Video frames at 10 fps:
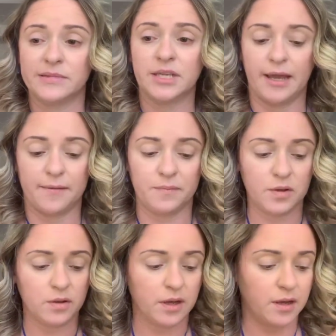Okay,
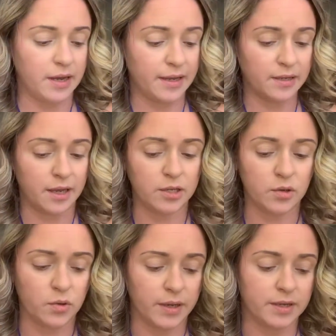I go
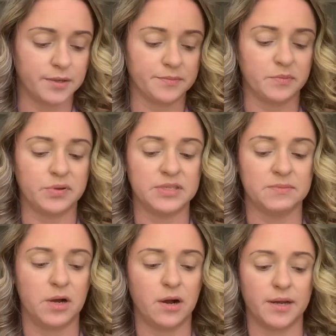quick. Put
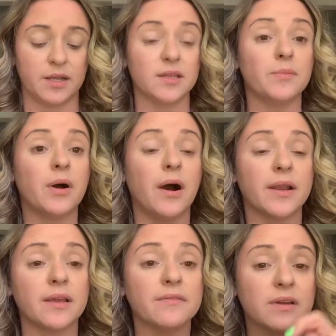some Hottie, lip
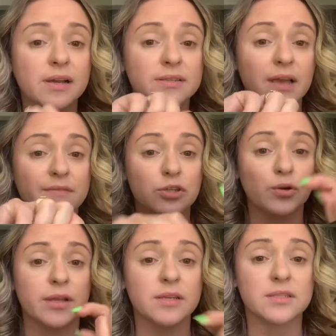Hottie, if you guys haven't
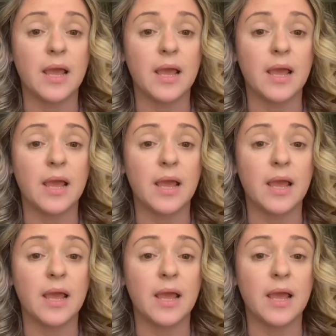tried this.